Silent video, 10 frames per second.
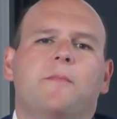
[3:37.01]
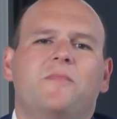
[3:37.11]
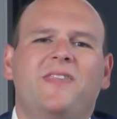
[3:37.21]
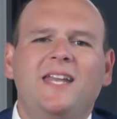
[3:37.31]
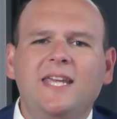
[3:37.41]

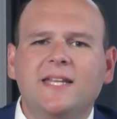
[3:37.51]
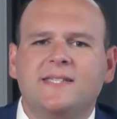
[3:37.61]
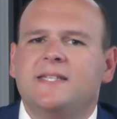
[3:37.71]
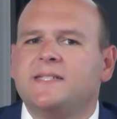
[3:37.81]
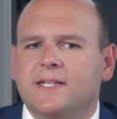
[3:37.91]
they need
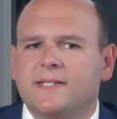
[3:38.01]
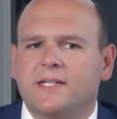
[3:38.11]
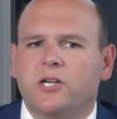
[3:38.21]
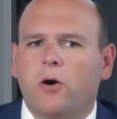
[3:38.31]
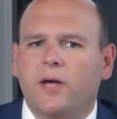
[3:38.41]
assistance
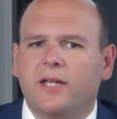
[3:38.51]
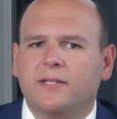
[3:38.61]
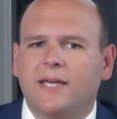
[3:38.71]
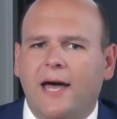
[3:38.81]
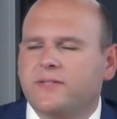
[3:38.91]
in going
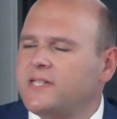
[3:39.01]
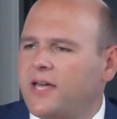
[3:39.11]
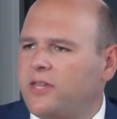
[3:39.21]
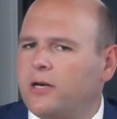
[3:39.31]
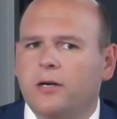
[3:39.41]
to
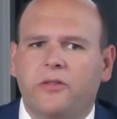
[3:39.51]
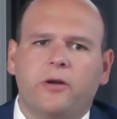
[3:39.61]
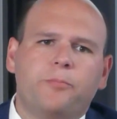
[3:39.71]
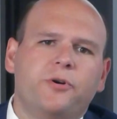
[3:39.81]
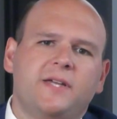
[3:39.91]
outside
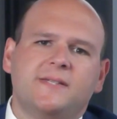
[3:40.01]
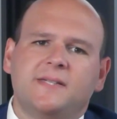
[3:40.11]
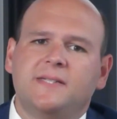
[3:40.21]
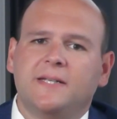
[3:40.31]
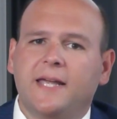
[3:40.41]
their
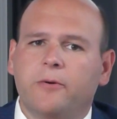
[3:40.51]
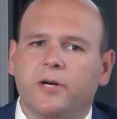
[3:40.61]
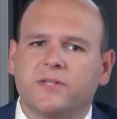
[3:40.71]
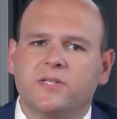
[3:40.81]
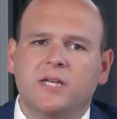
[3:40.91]
pre-existing
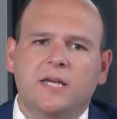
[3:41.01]
networks.